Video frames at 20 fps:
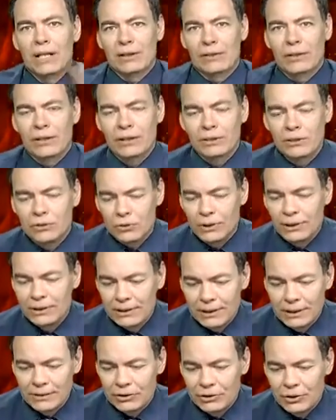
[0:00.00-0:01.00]
the history
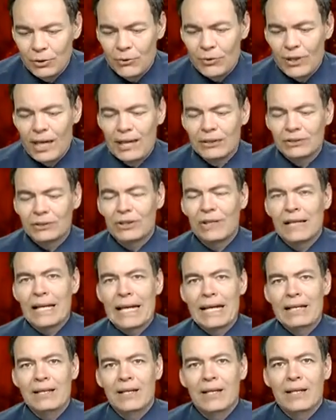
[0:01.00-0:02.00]
since
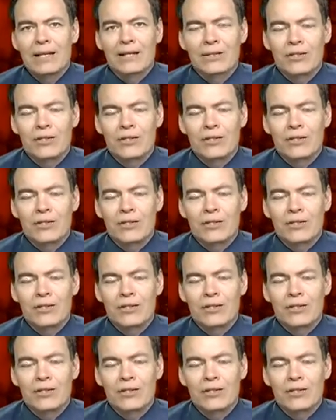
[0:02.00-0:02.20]
2008.